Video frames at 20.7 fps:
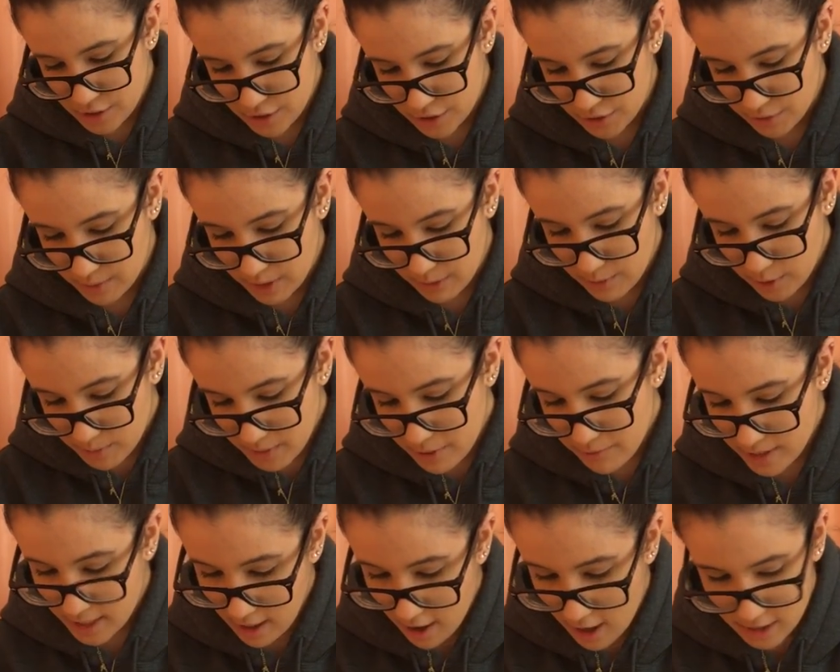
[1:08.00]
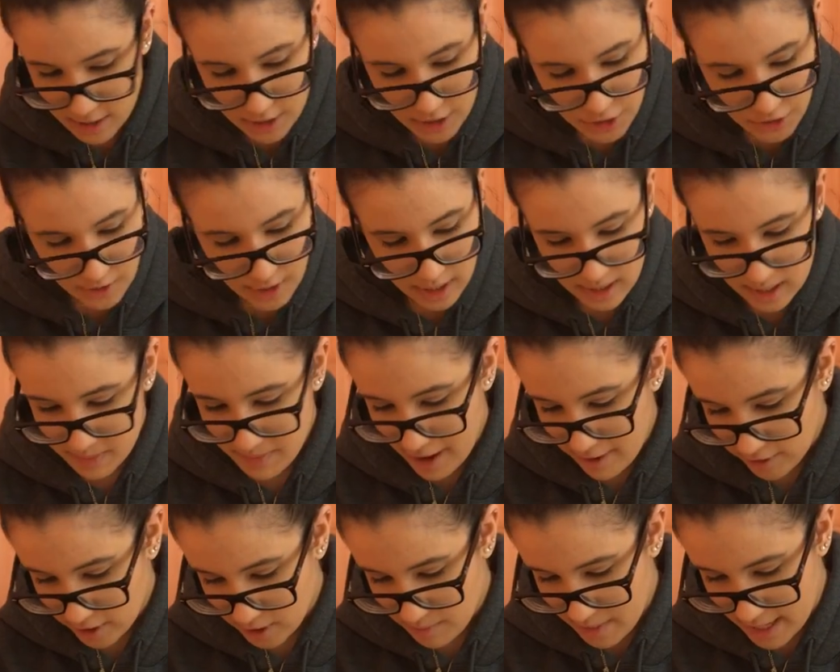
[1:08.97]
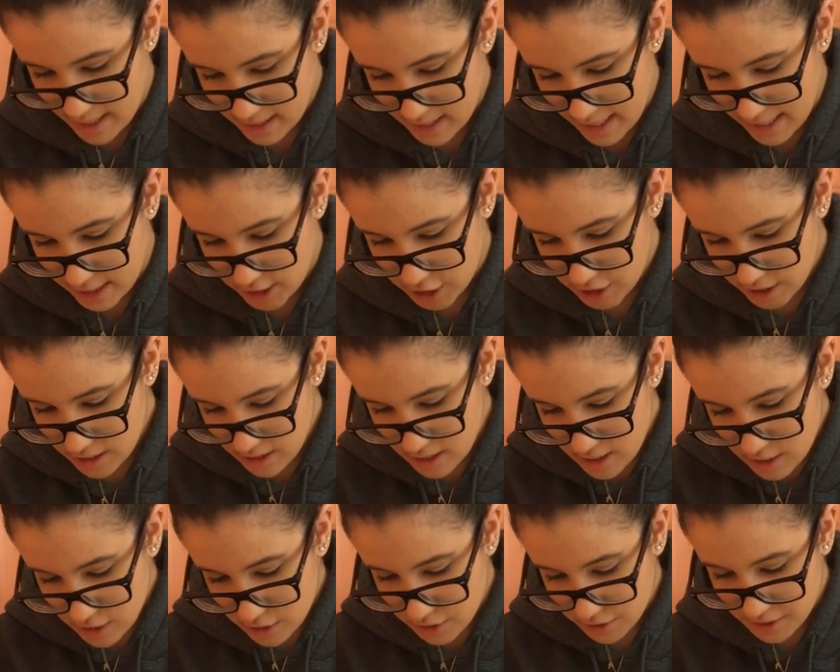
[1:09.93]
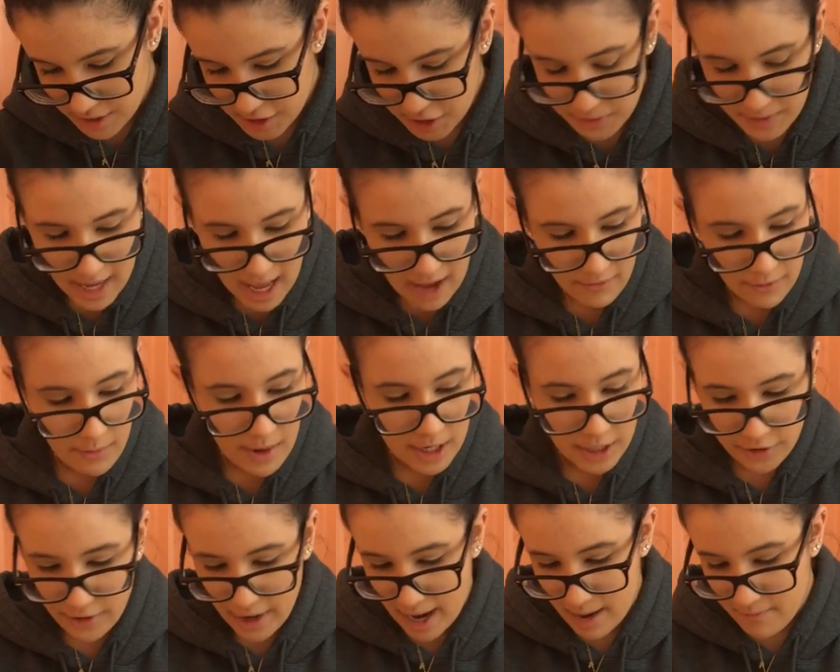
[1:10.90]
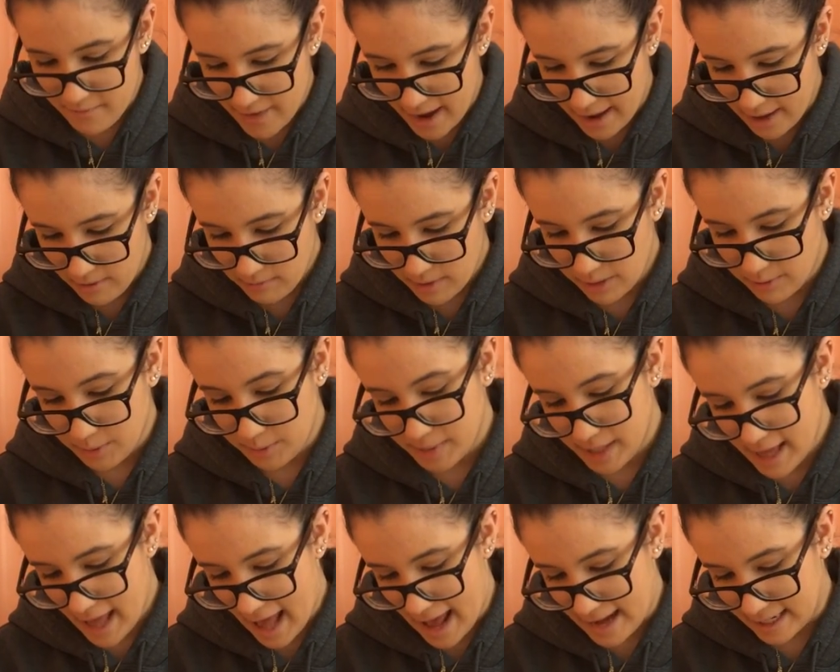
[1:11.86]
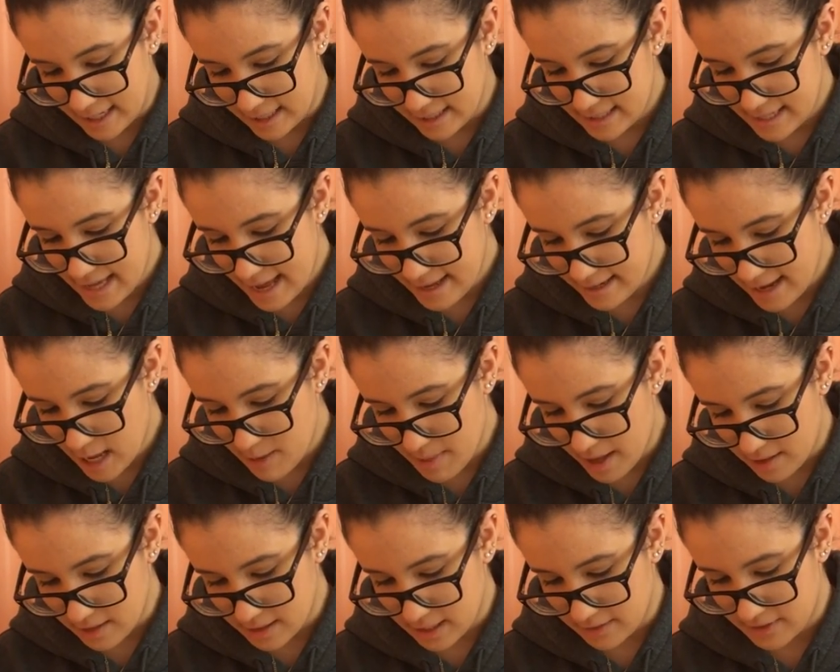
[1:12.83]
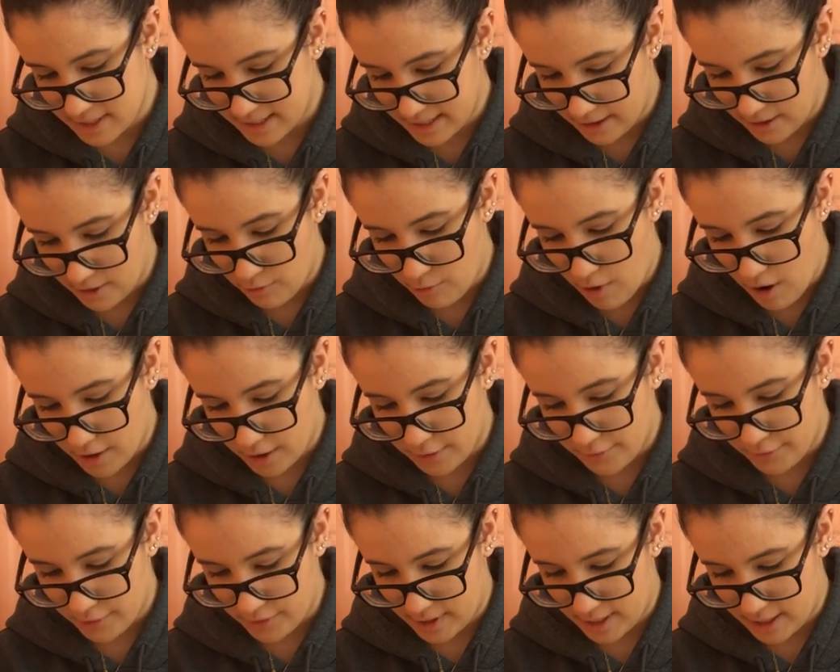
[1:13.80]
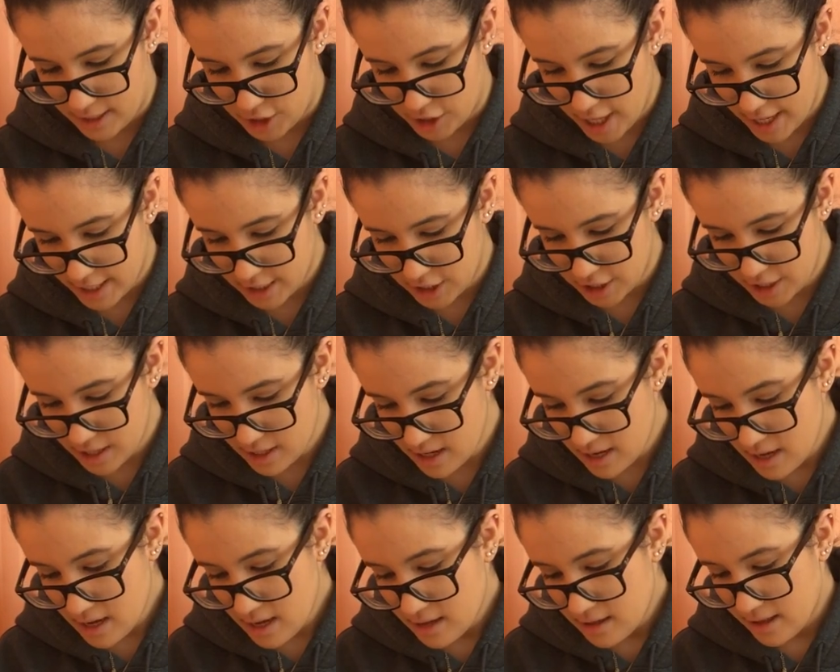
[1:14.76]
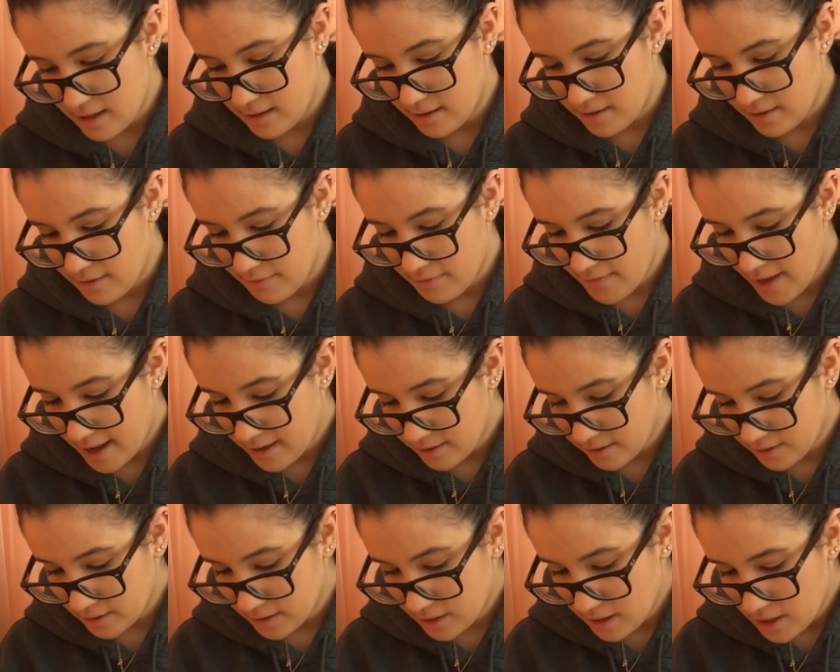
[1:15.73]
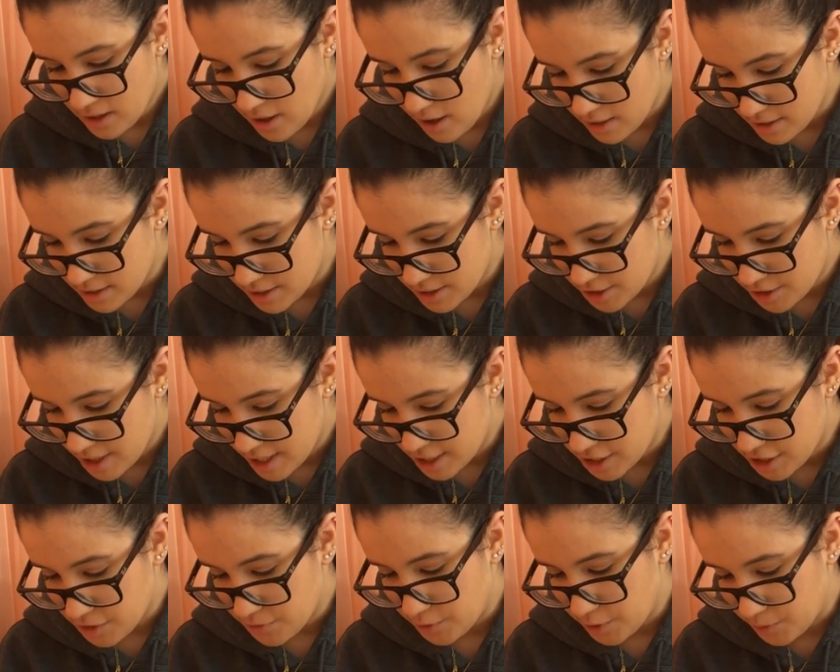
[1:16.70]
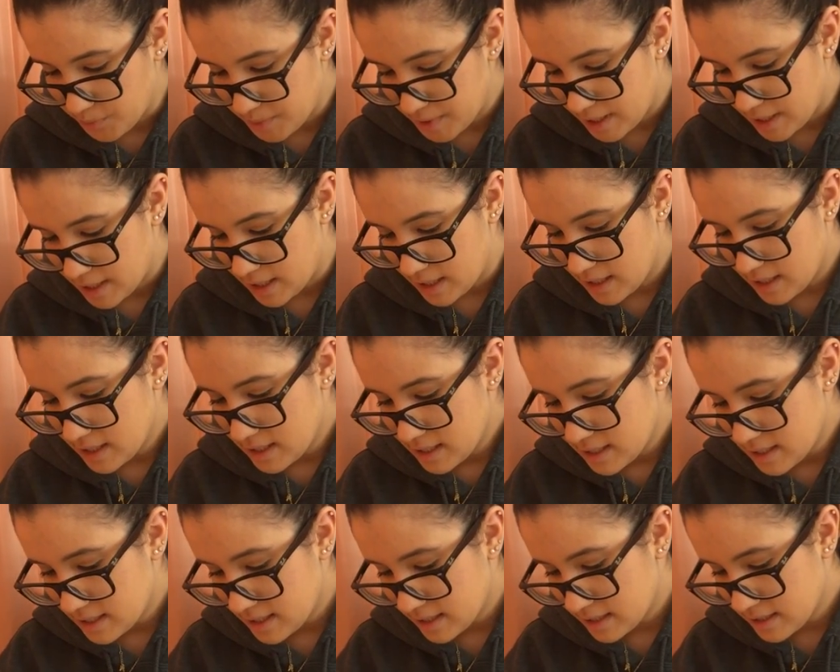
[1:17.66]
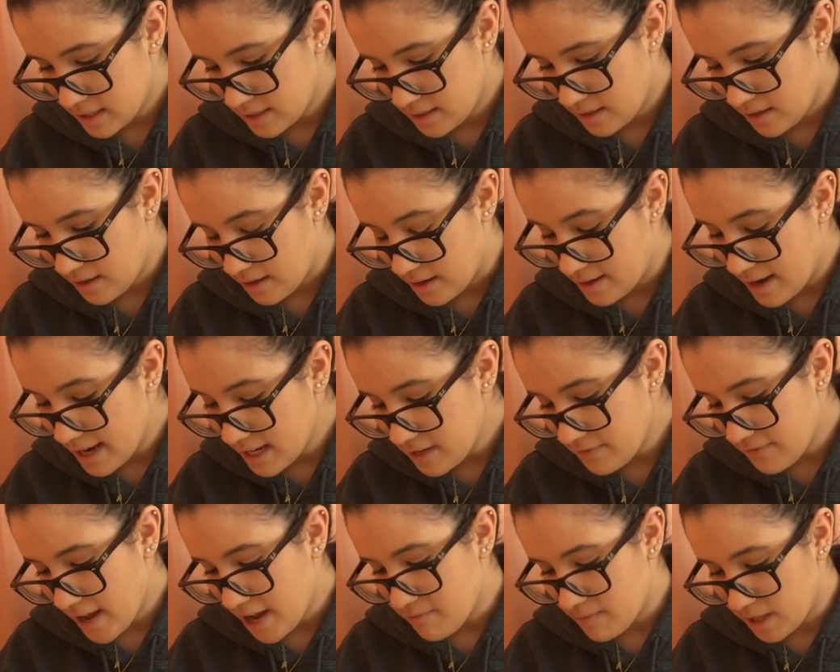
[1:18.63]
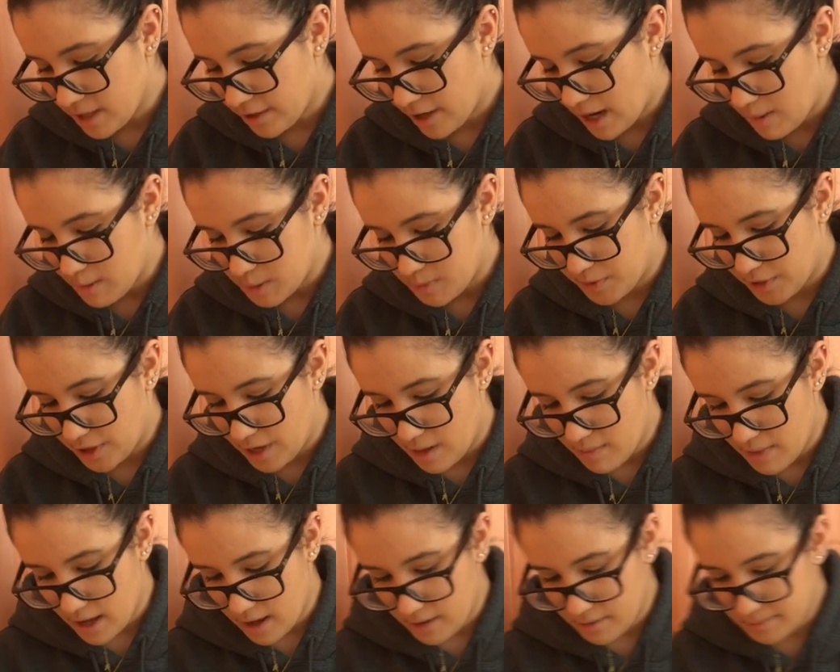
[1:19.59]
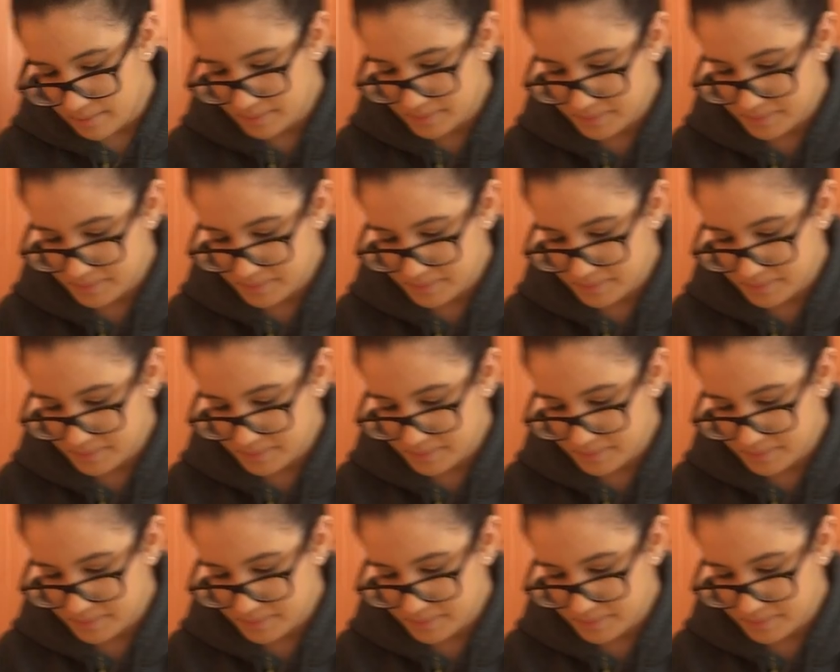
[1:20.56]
So we will be reconstituting this powdered medication. So since we have a 1 gram vial, we will be adding 10 ml of sterile water for the injection, and the final concentration will be 95 milligrams per ml.